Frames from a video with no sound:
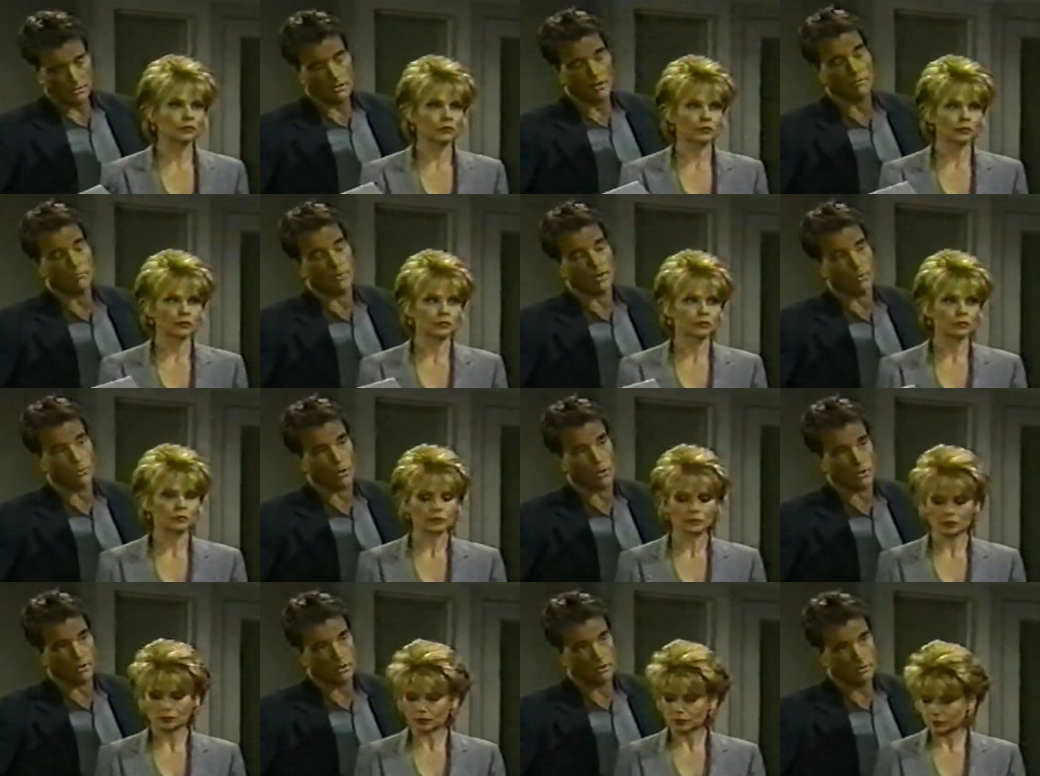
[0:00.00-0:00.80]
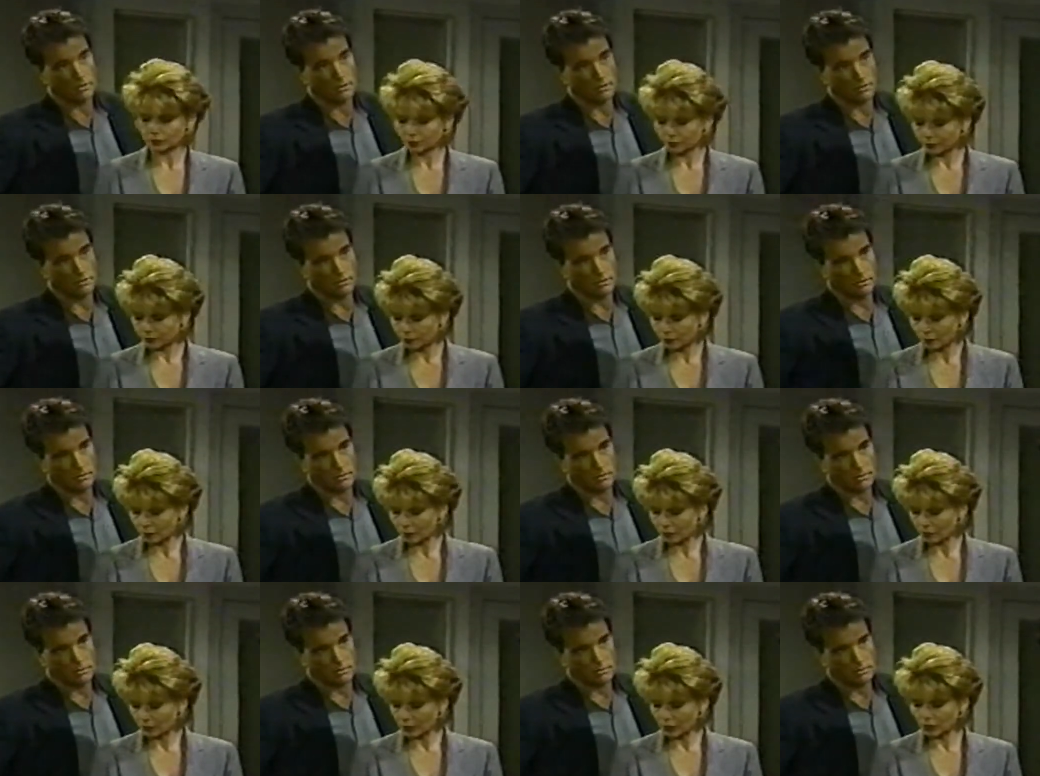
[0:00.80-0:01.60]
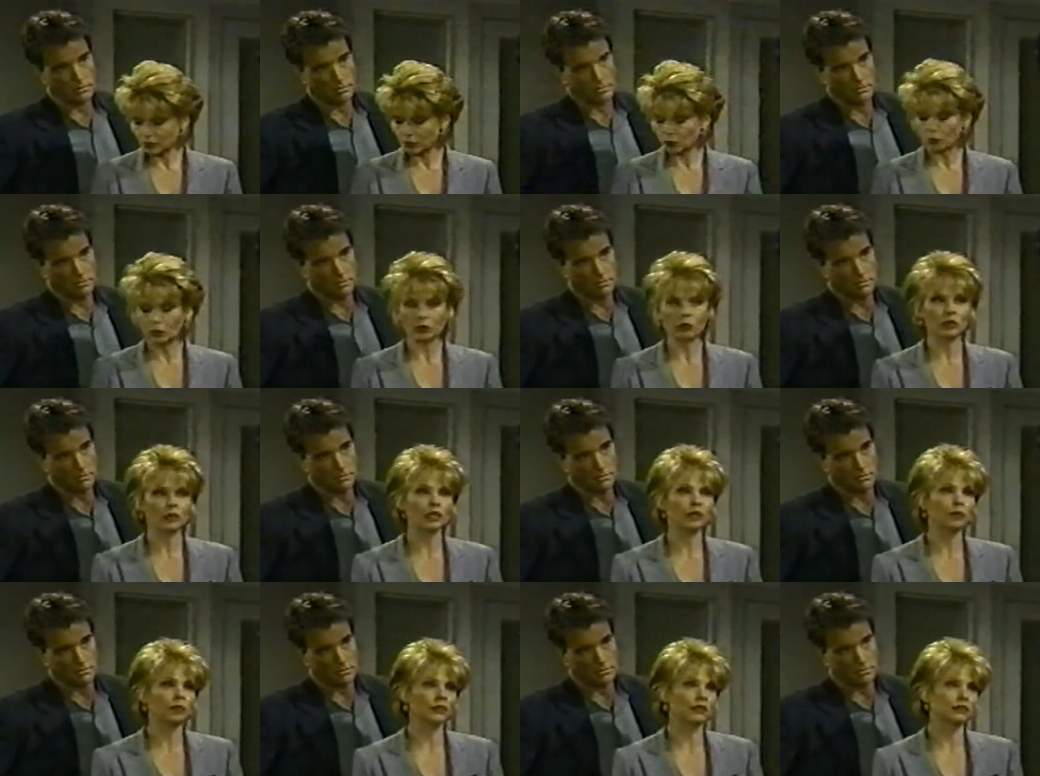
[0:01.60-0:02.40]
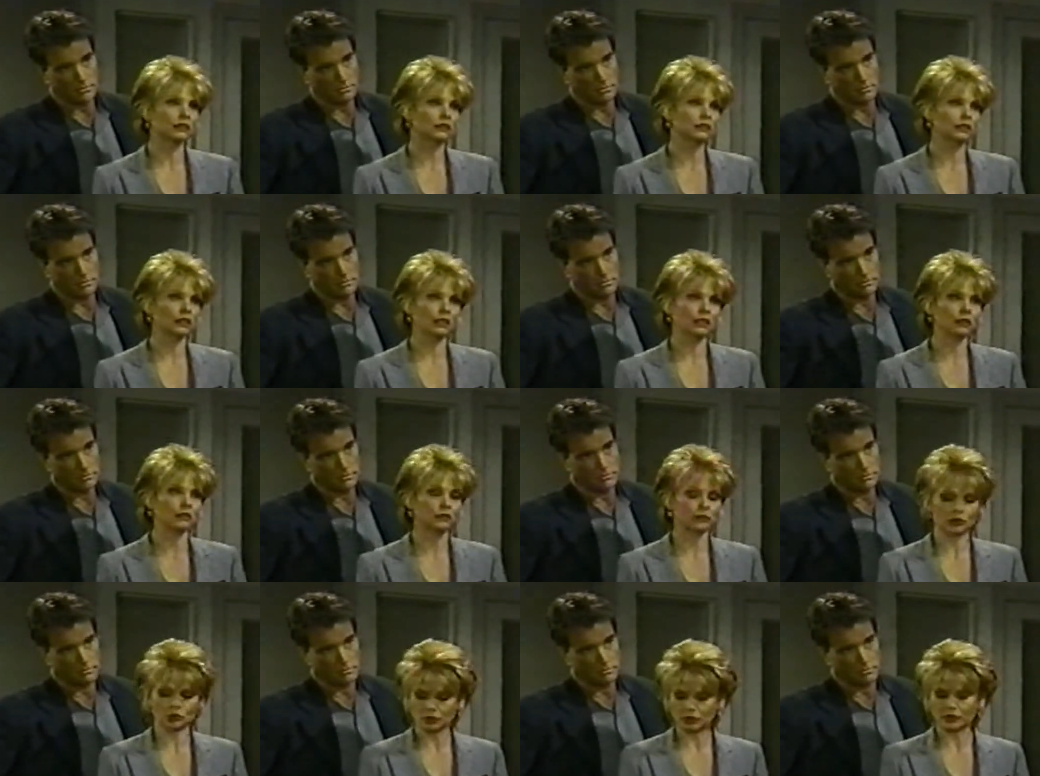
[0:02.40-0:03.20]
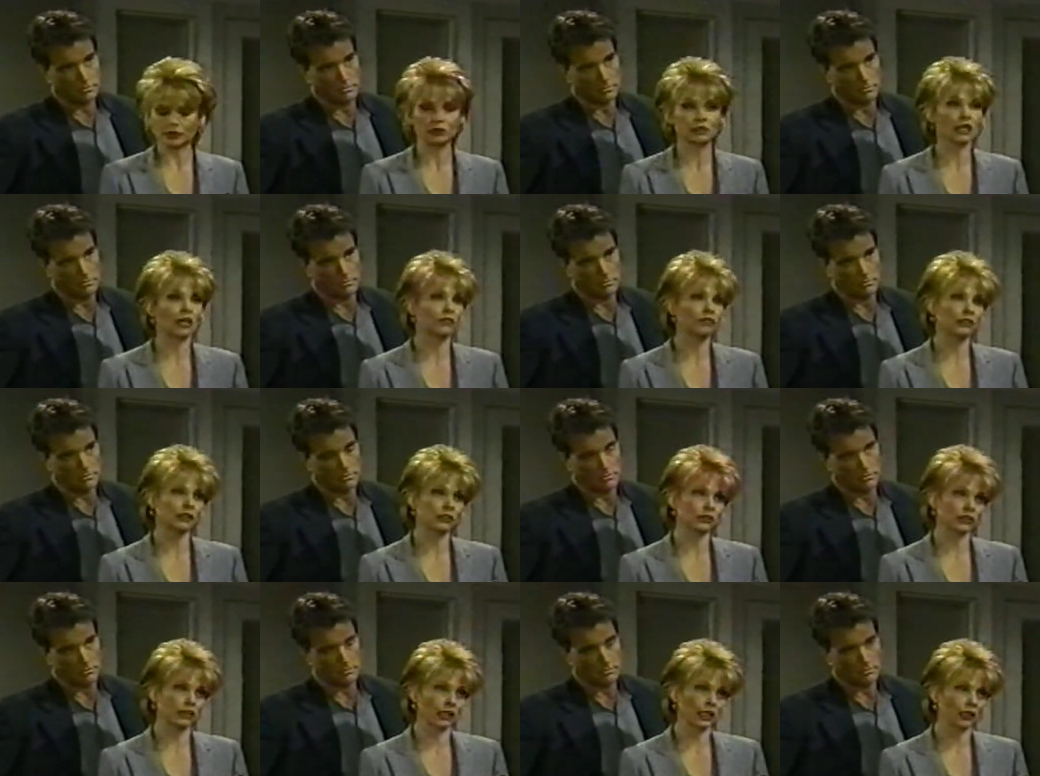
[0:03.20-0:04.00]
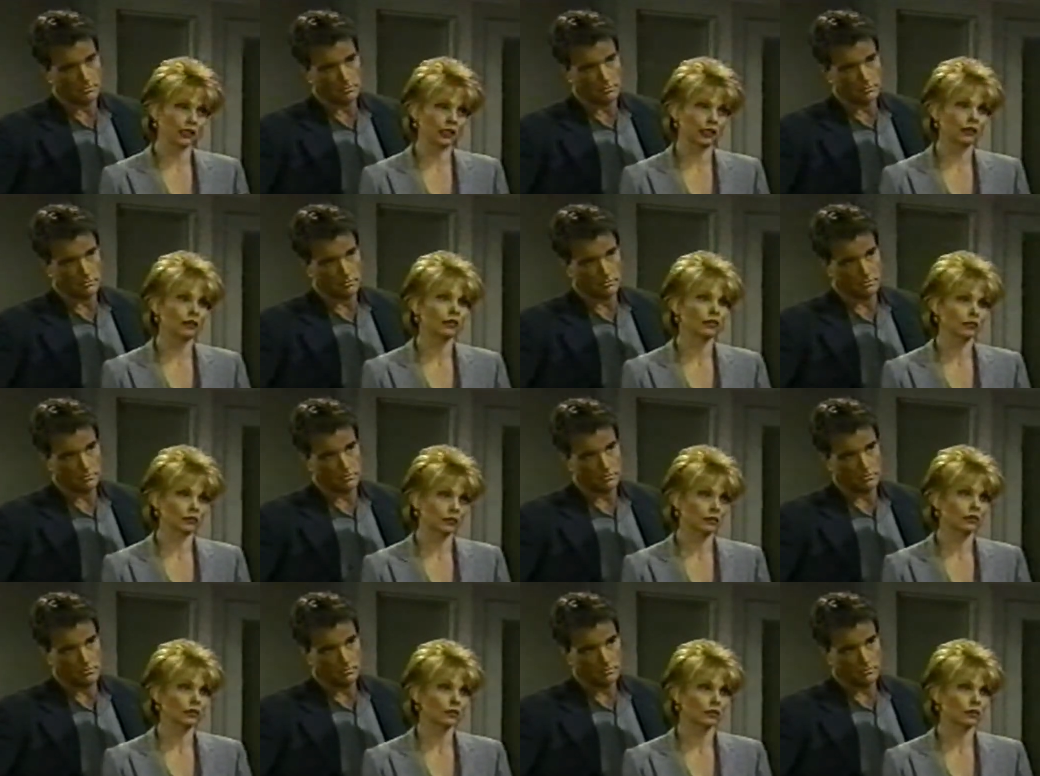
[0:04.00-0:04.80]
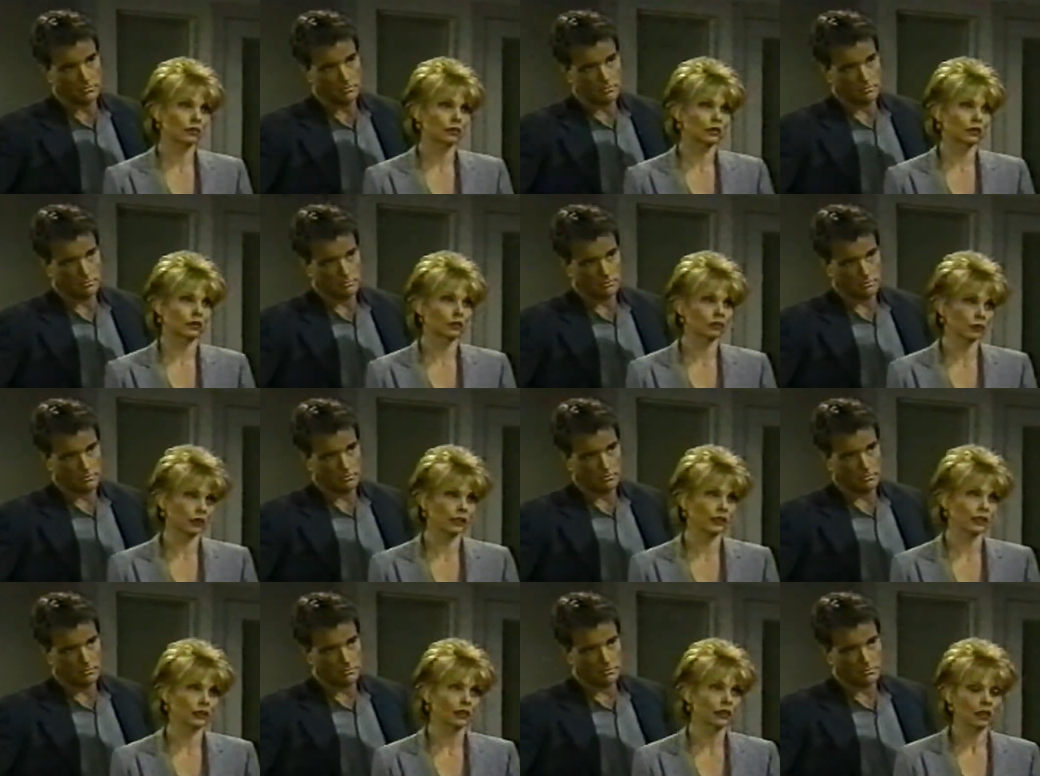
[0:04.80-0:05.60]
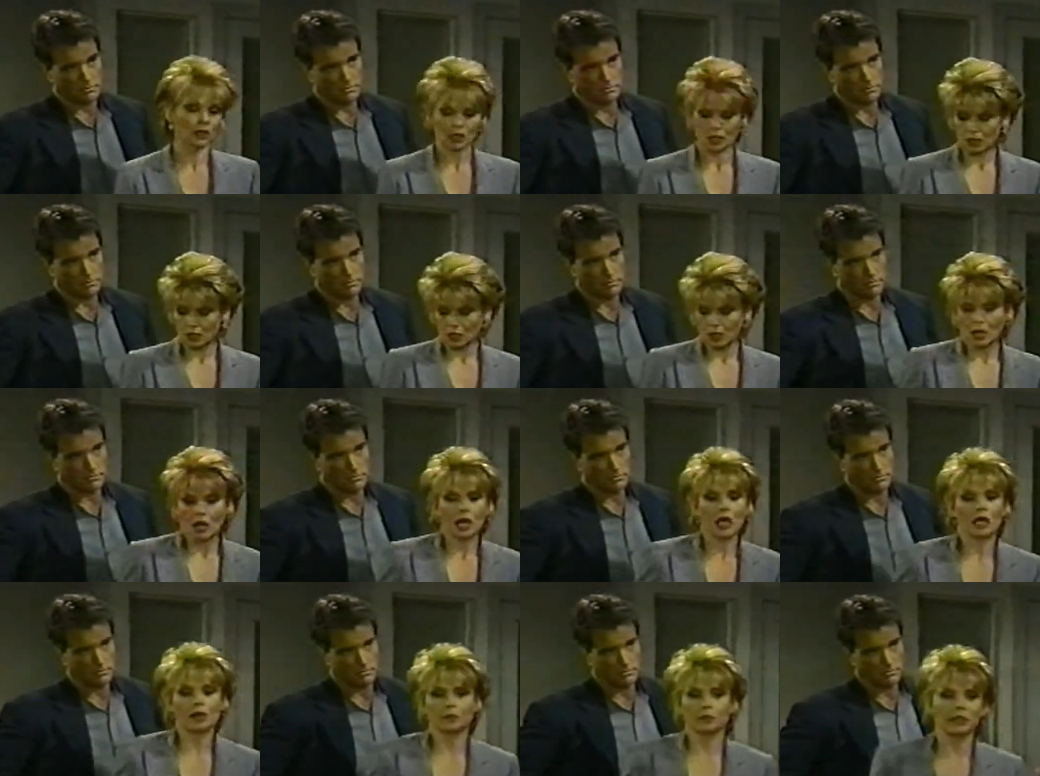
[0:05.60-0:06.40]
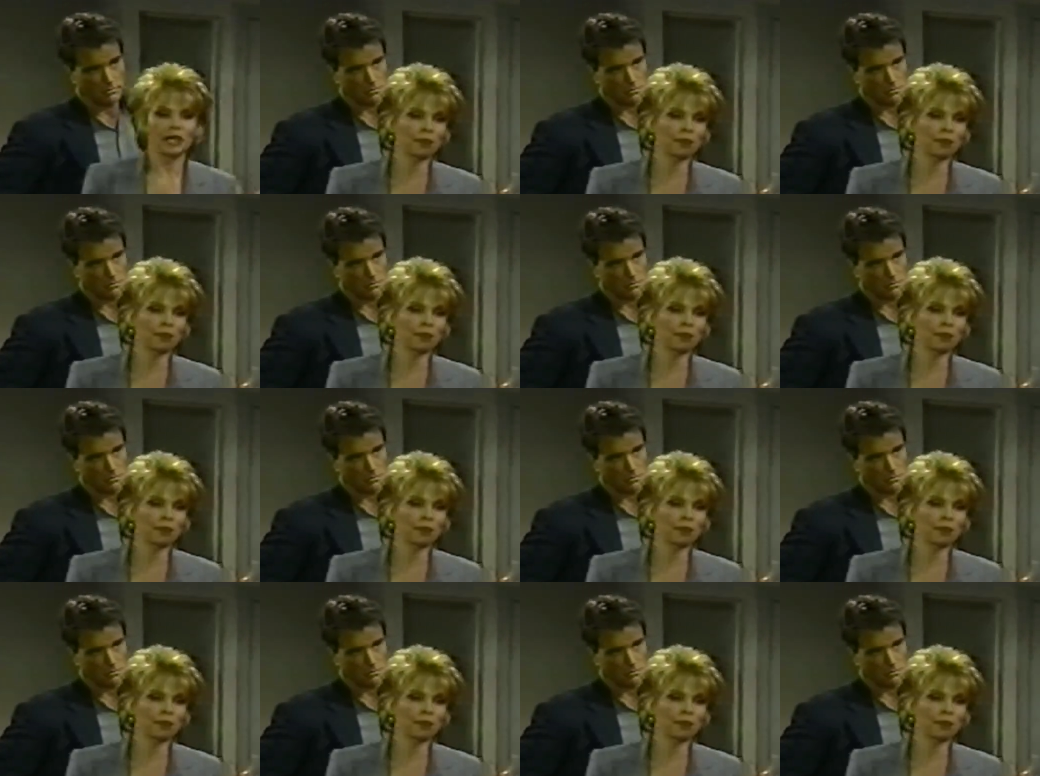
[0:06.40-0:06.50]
Speaker 1: You have my word.
Speaker 2: Listen, we will keep this in strictest confidentiality. Really. Um,